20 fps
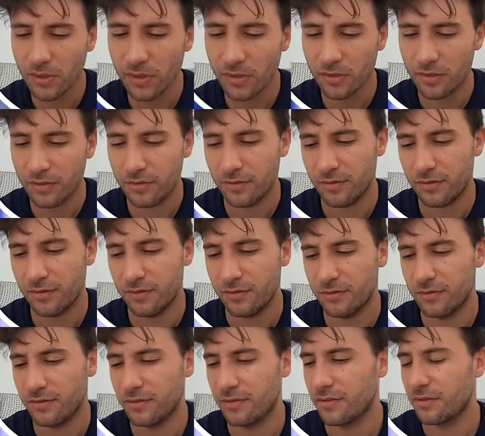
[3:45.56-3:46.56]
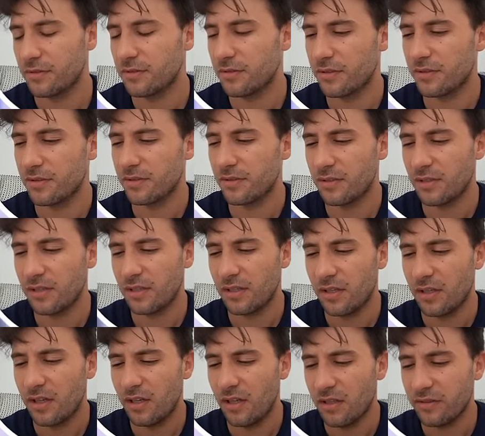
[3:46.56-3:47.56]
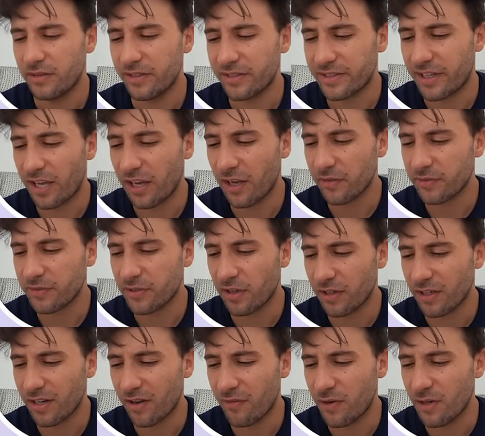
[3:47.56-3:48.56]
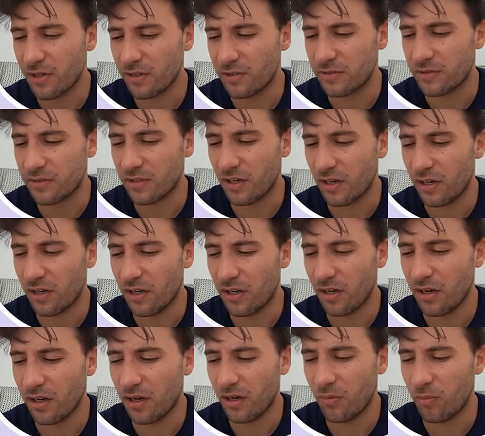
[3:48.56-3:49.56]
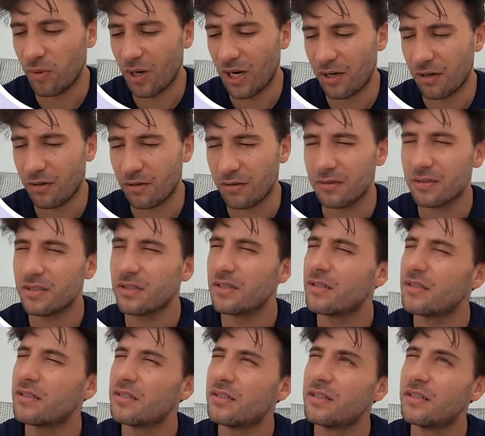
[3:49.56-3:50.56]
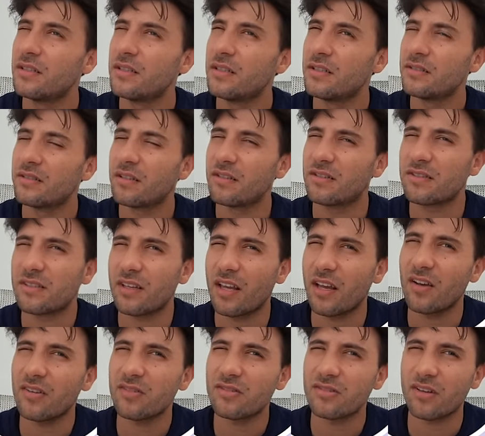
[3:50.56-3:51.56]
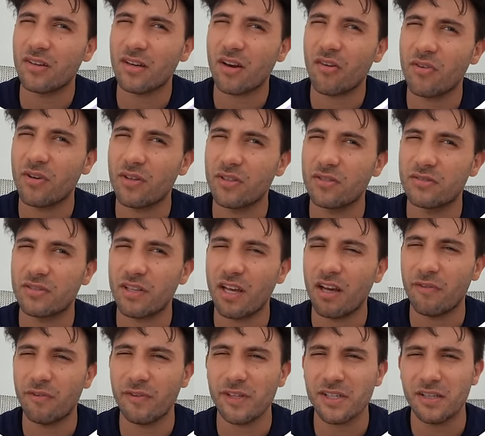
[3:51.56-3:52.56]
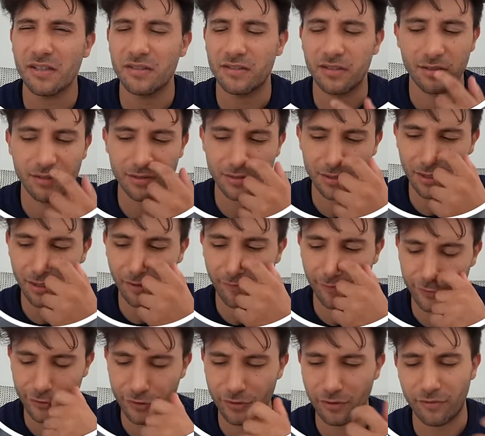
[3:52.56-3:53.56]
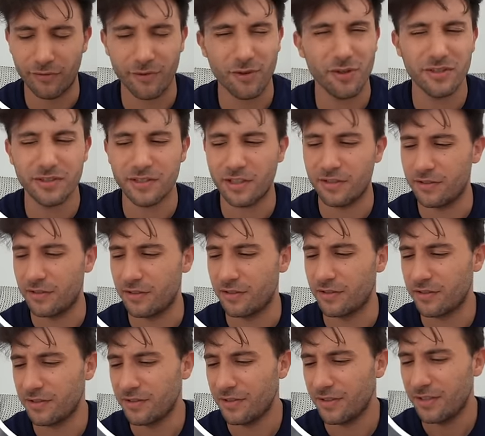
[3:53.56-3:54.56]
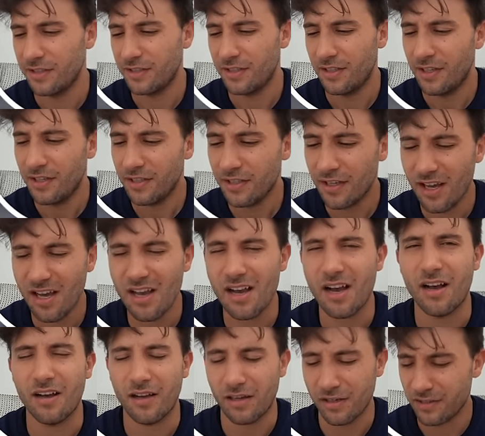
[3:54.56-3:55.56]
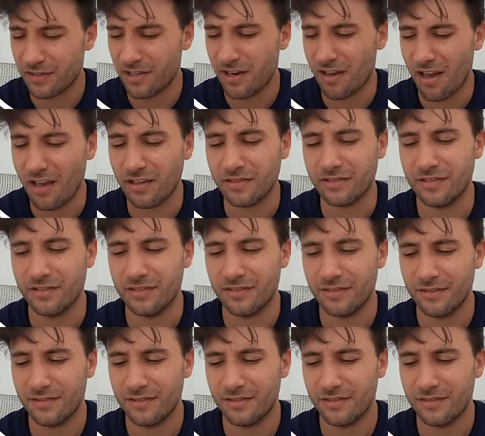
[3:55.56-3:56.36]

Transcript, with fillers: Chaos Sonic have ears? Does Chaos Sonic have ears? Uh, wow. Does Chaos Sonic have ears? Yeah, I feel like he has ears. Yeah, for sure. Of course he has ears. Yeah, I'm gonna say yes. Yeah,